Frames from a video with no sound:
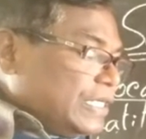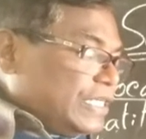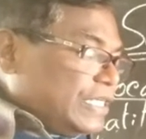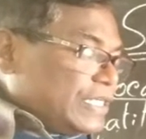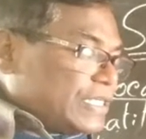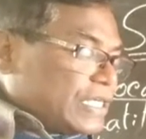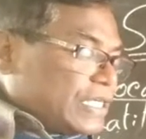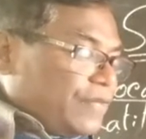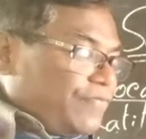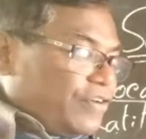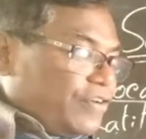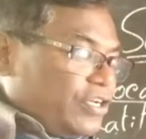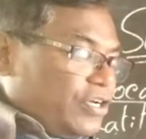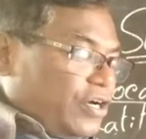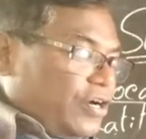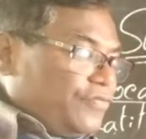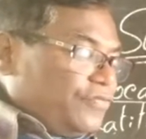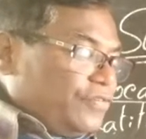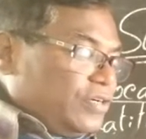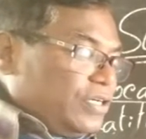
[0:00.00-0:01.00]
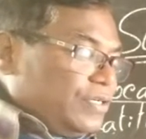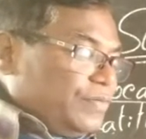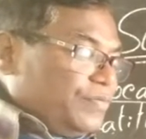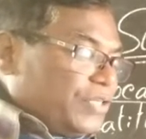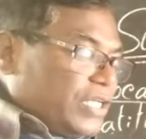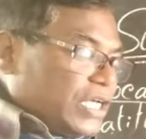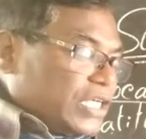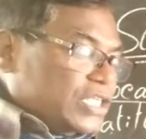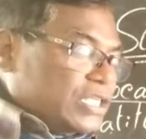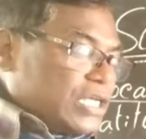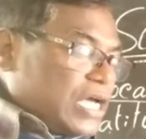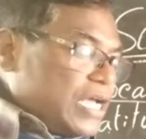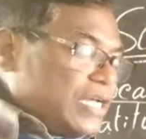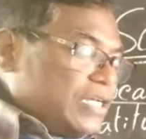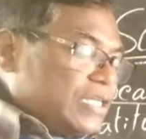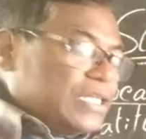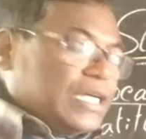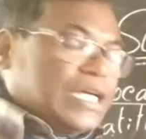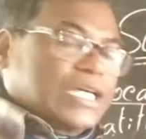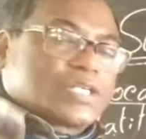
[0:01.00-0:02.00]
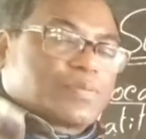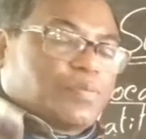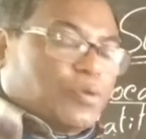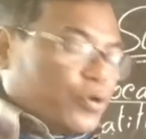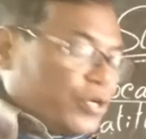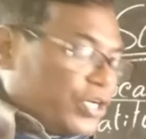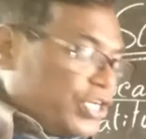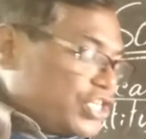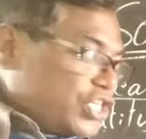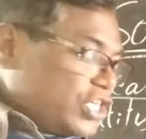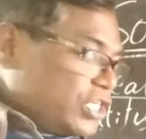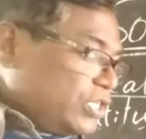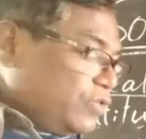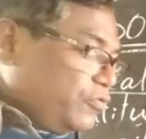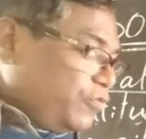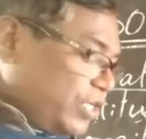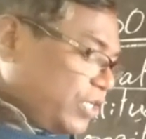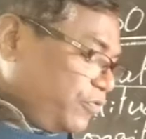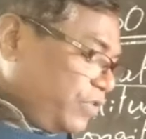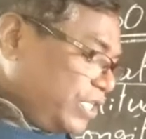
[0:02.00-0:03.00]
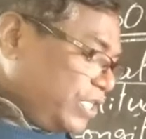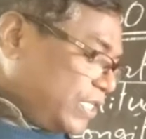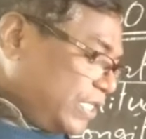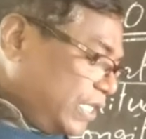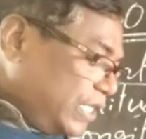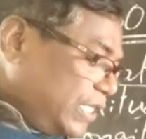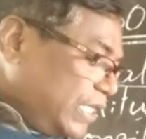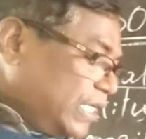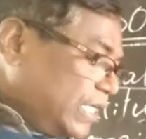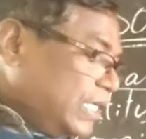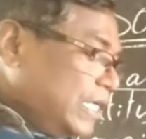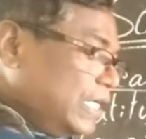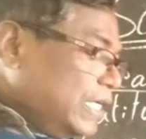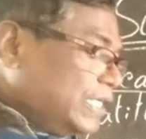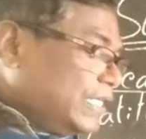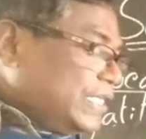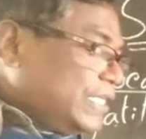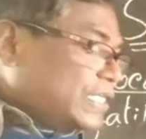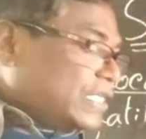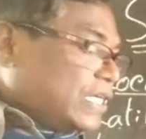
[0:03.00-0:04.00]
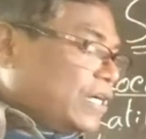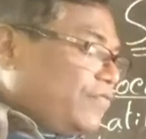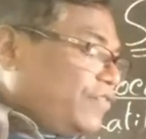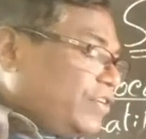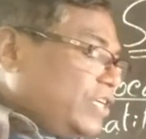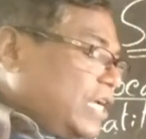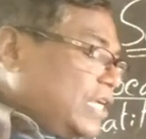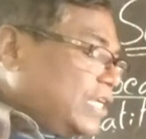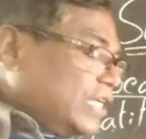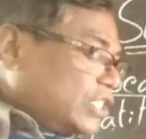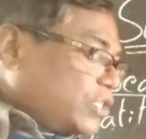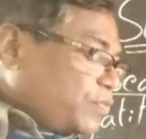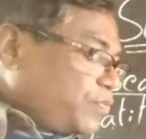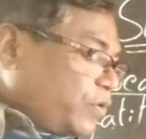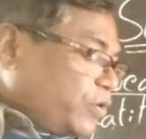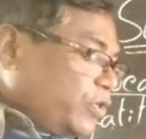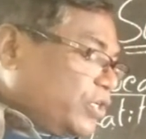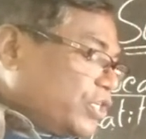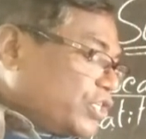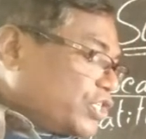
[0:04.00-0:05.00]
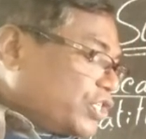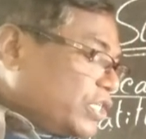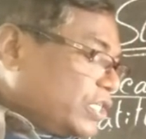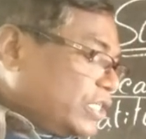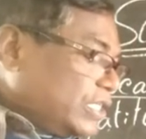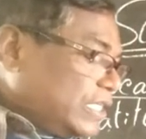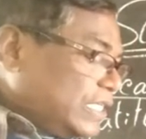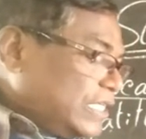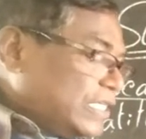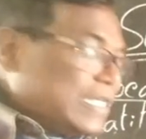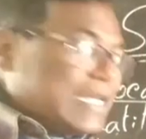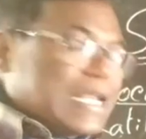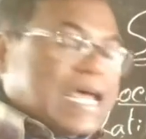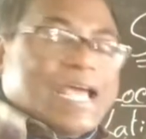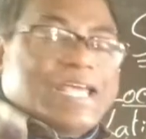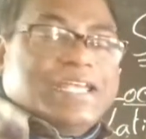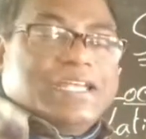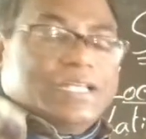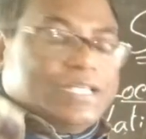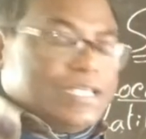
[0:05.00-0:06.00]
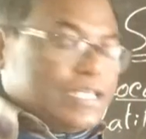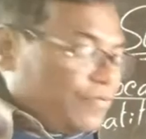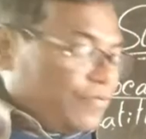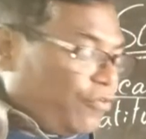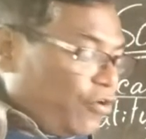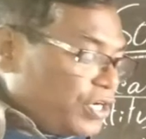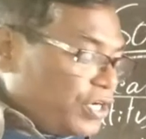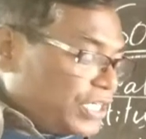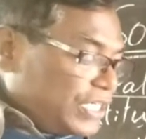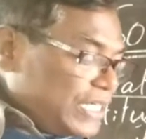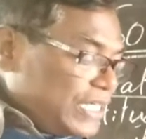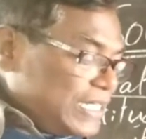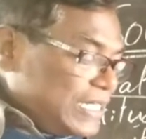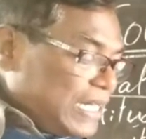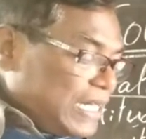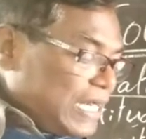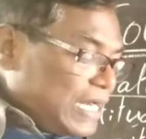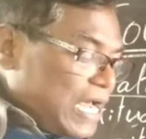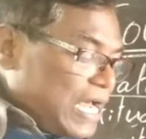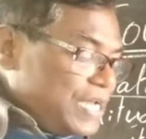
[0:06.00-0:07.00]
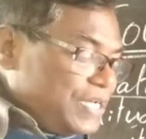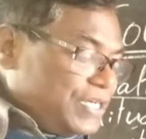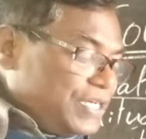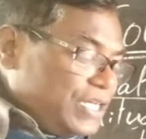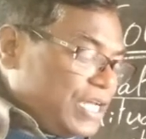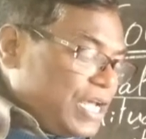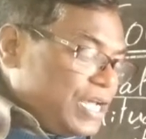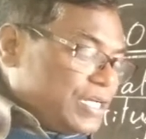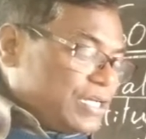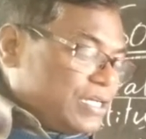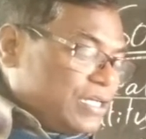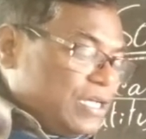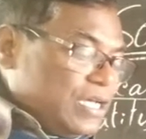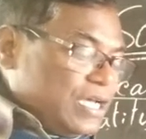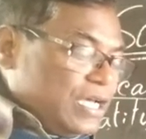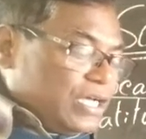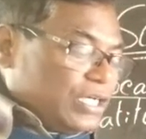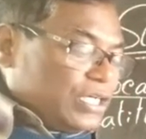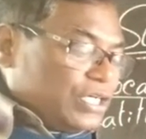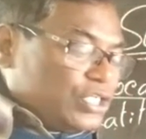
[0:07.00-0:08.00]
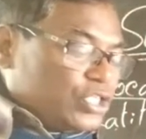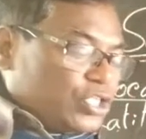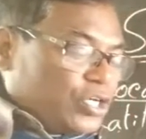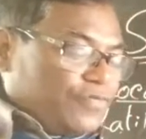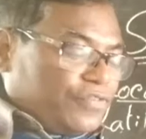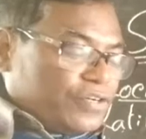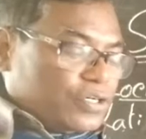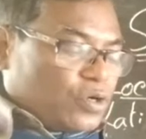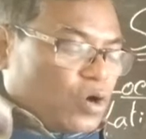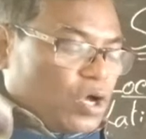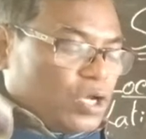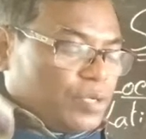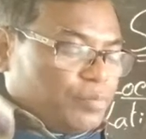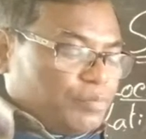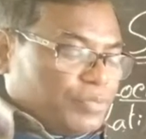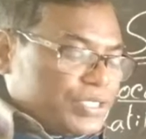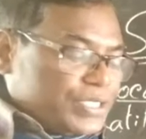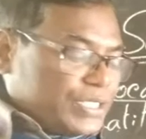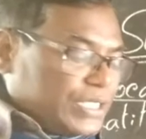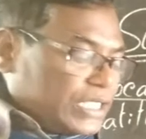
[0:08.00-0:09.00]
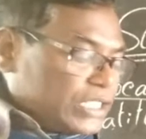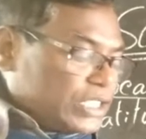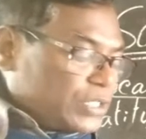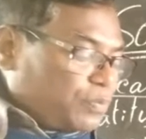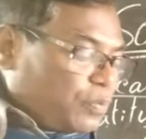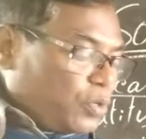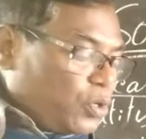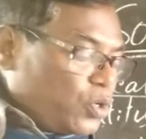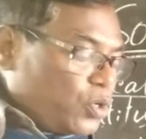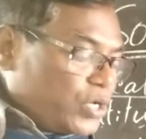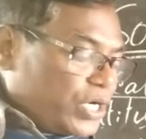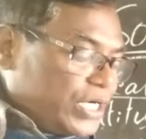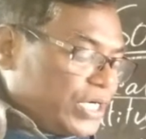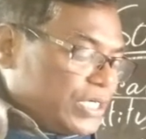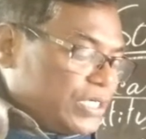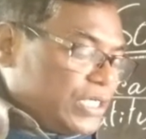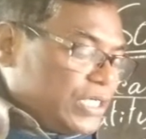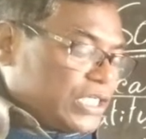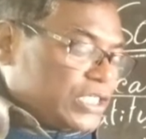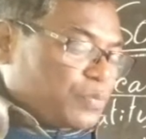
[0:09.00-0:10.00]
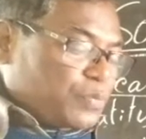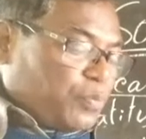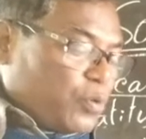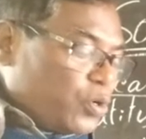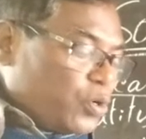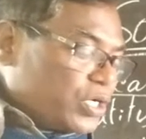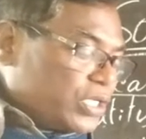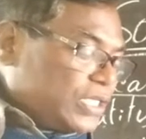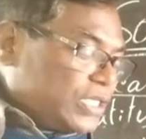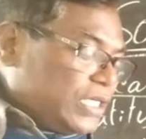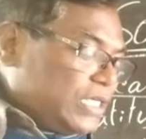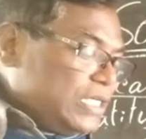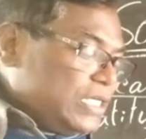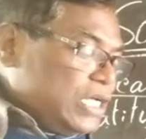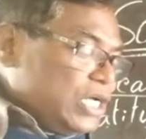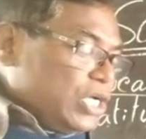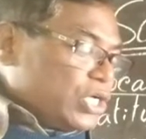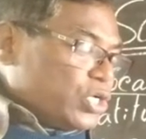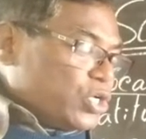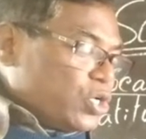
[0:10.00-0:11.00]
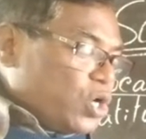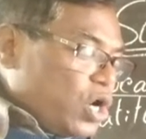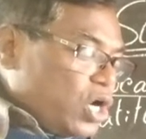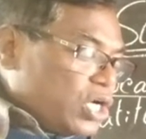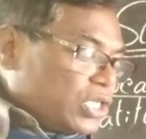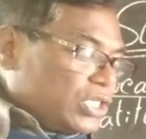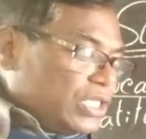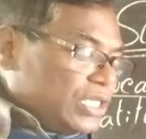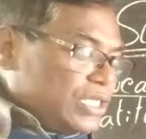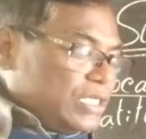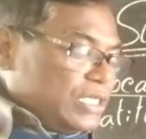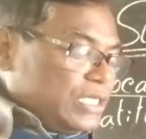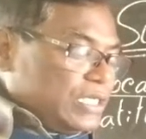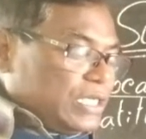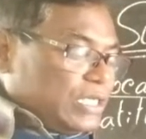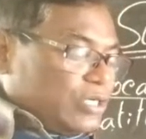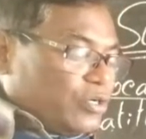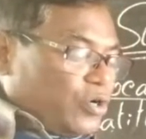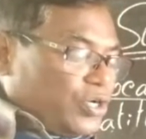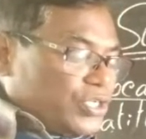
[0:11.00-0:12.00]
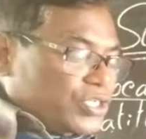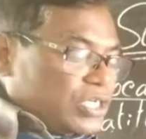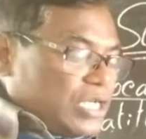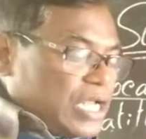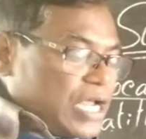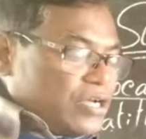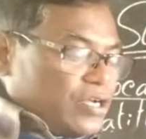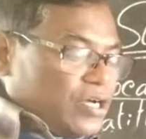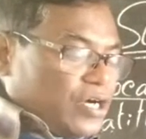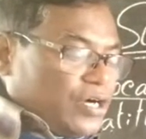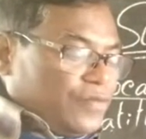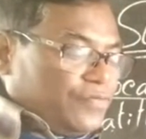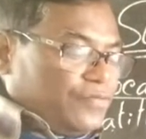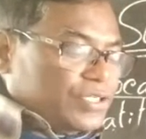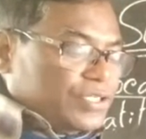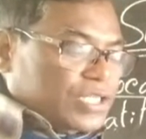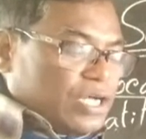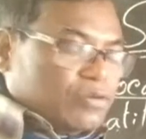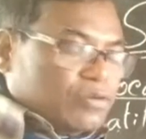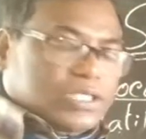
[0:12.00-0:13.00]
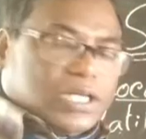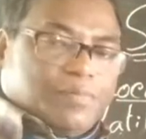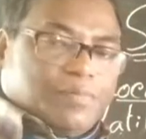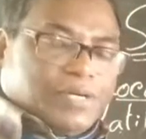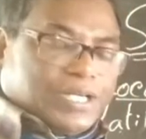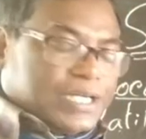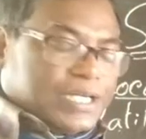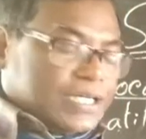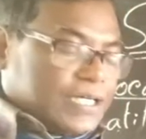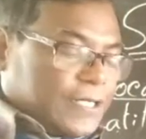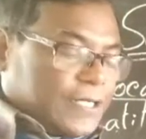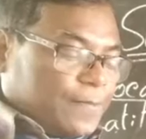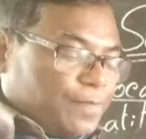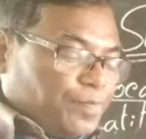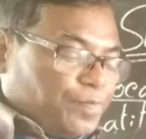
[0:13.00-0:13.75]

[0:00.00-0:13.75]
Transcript: Discovery of and the exploration. When we see the discovery and exploration in 1498, Christopher Columbus explored the northern coastline of South America.